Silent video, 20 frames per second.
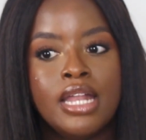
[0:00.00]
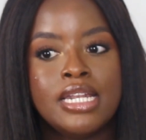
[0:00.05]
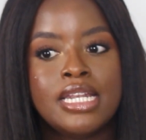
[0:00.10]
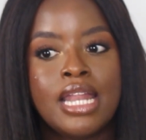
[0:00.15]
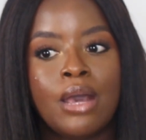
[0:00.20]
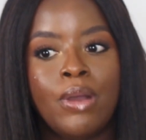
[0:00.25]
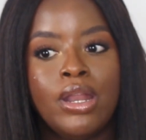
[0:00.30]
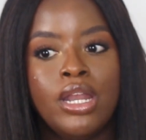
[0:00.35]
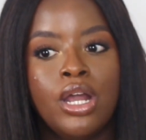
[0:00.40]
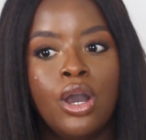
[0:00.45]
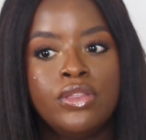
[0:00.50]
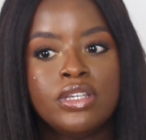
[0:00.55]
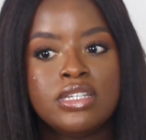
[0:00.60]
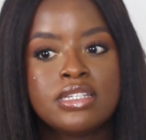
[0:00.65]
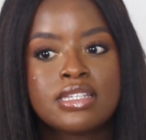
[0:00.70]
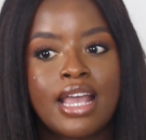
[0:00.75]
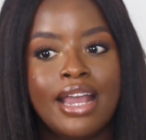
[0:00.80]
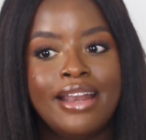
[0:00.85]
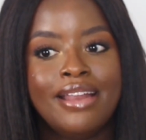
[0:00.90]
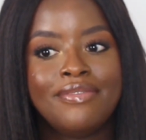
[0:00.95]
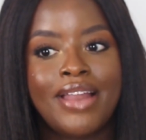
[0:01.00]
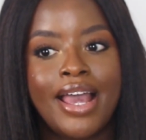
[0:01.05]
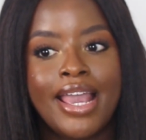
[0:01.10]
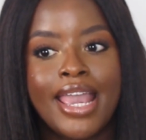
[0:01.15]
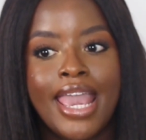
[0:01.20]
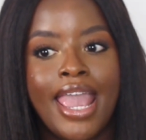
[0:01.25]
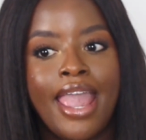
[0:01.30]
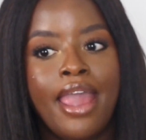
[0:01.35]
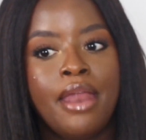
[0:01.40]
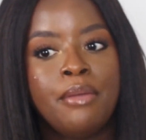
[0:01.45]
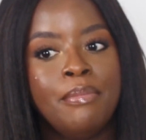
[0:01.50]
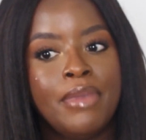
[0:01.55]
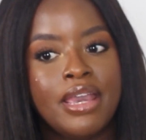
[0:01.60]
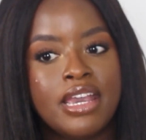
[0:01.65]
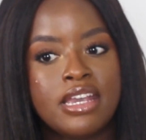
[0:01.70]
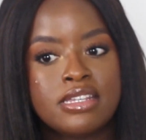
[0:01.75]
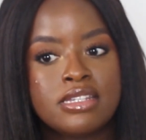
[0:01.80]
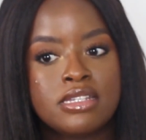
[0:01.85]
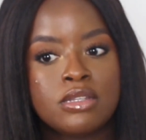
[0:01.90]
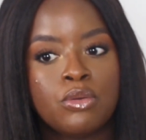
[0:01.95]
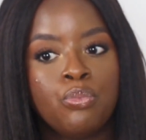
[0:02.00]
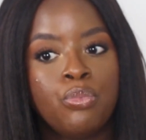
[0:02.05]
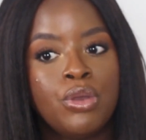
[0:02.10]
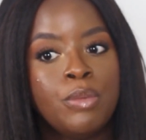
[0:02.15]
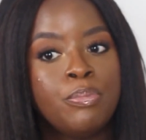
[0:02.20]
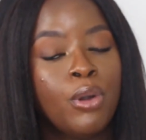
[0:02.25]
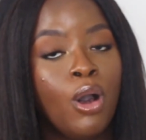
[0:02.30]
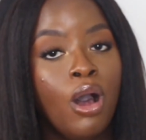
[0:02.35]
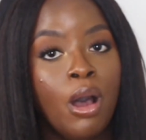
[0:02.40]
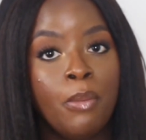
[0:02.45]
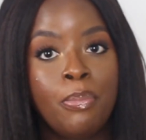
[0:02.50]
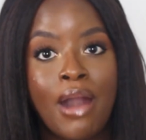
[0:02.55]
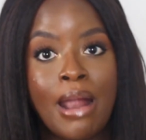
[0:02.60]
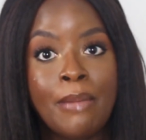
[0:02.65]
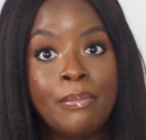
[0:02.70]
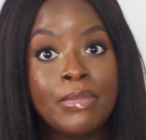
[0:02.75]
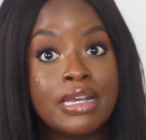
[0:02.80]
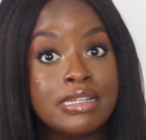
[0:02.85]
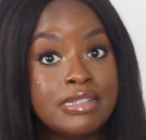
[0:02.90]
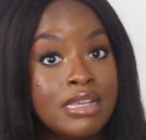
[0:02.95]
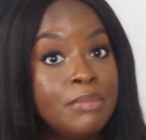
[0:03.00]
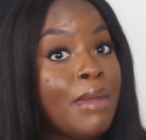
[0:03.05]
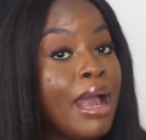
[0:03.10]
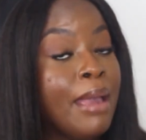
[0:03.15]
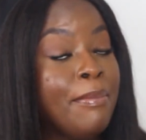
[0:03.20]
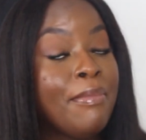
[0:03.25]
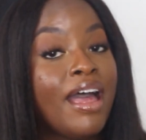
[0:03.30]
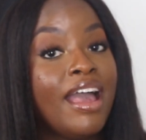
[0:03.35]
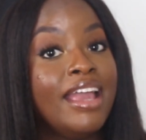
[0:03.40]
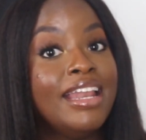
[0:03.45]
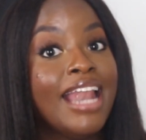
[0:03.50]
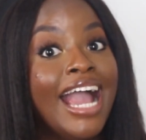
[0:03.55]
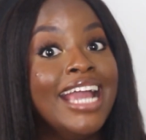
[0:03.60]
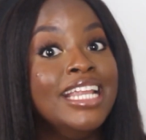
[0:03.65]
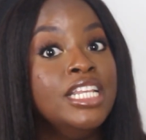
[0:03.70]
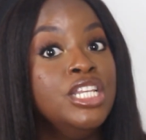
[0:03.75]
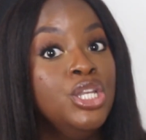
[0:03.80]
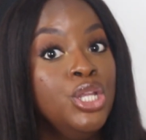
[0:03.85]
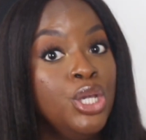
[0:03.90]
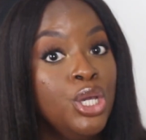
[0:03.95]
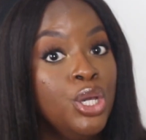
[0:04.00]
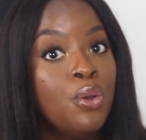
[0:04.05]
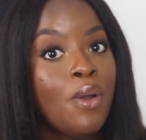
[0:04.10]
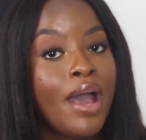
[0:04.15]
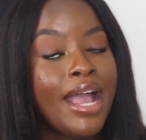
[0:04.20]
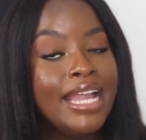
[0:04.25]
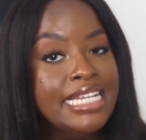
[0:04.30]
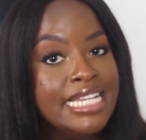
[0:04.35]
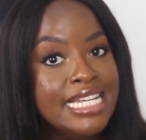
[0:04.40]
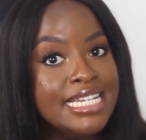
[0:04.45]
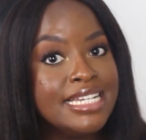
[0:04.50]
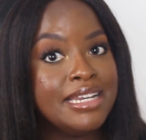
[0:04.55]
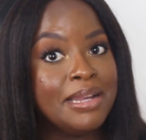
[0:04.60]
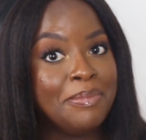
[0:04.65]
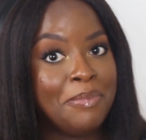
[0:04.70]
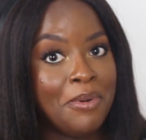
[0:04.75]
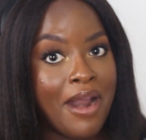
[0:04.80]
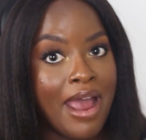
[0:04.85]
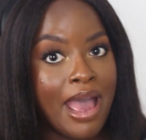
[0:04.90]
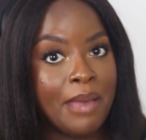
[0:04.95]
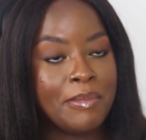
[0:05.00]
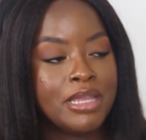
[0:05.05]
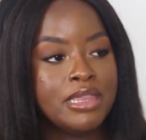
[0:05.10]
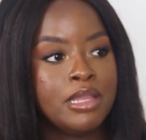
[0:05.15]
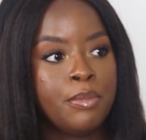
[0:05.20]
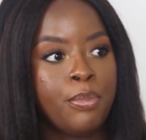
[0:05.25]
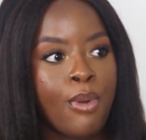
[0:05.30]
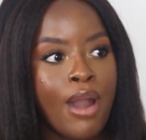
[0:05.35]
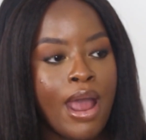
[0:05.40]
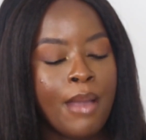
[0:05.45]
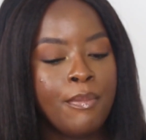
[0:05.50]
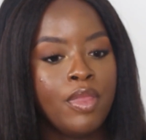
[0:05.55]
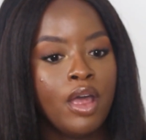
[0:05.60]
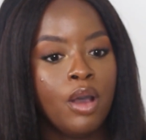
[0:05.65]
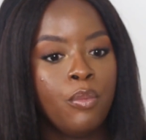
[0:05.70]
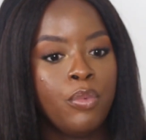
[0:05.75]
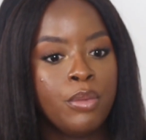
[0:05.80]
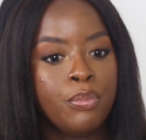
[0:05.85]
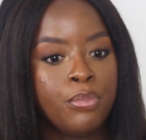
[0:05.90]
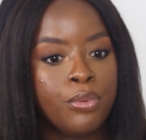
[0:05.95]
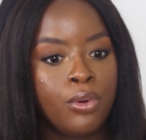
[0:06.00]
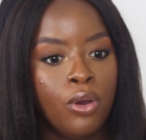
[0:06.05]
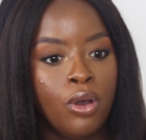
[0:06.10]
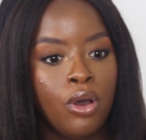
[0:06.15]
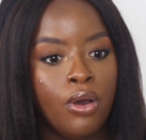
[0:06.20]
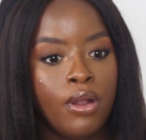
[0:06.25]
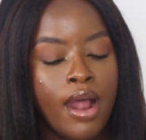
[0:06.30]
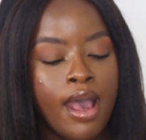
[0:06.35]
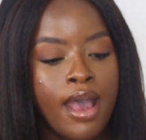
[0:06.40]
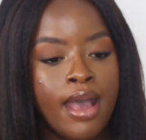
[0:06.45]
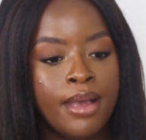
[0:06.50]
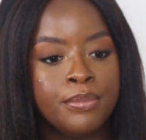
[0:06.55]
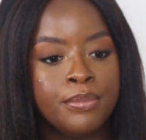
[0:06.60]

Now, I know this is kind of like hit and miss. We bought a pram because in my mind I knew I needed a pram, and the pram that we bought,